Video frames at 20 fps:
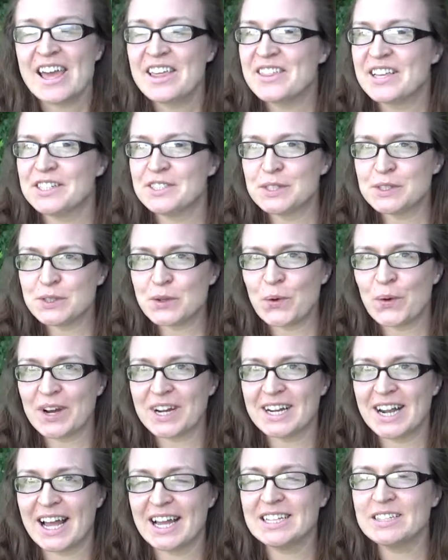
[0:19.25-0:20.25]
This is
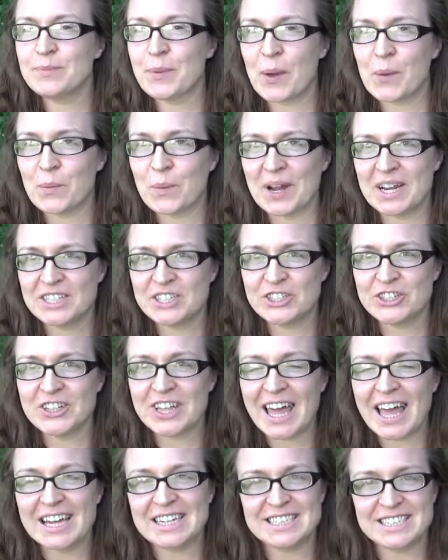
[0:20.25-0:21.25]
organized by
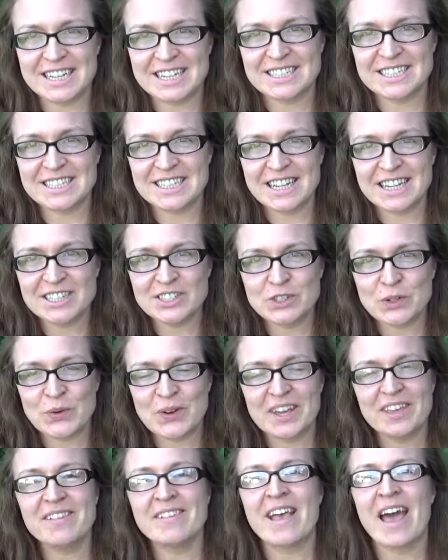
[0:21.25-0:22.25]
Rachel at Day to Day
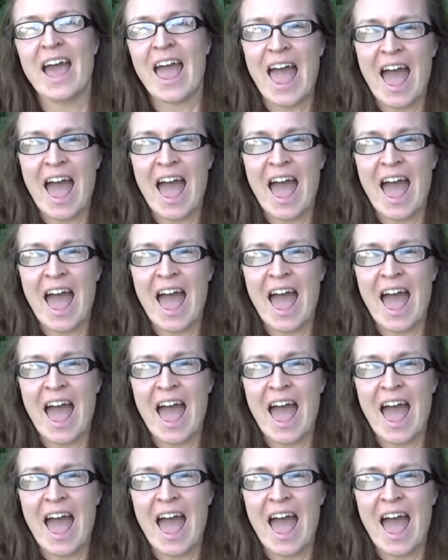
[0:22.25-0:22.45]
Joys.